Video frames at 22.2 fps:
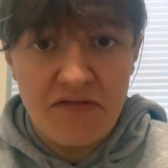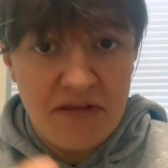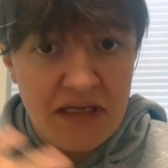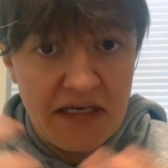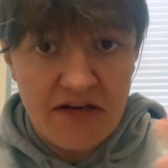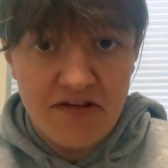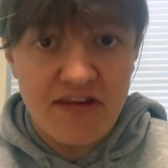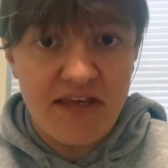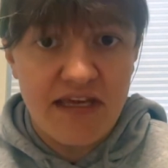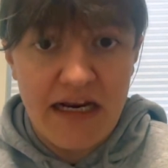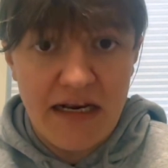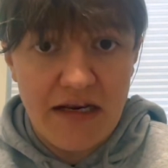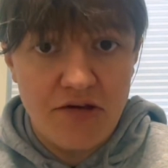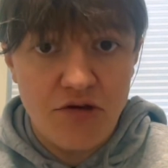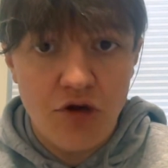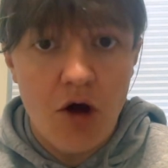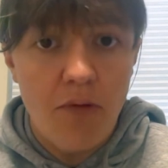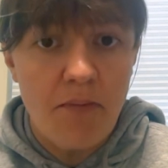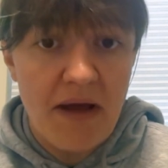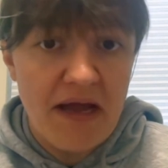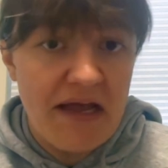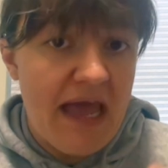lead us to getting
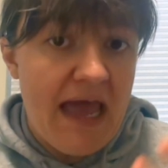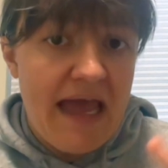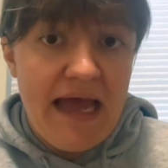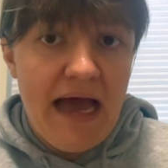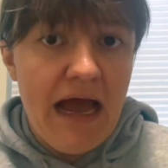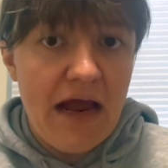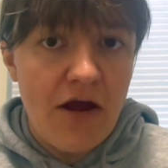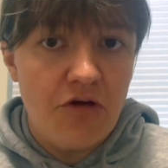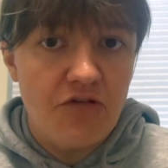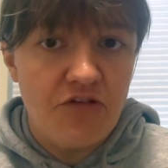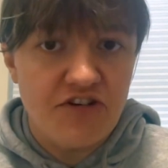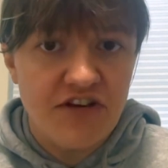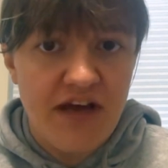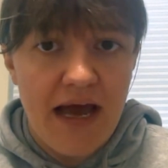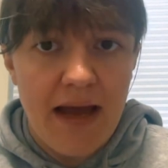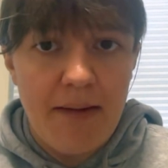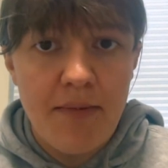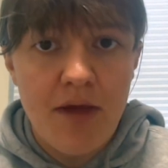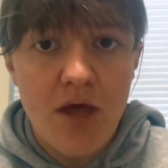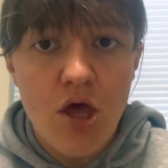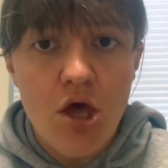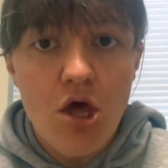taught by AI all the
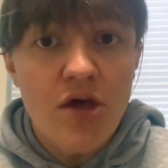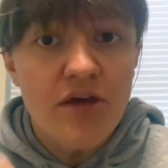time.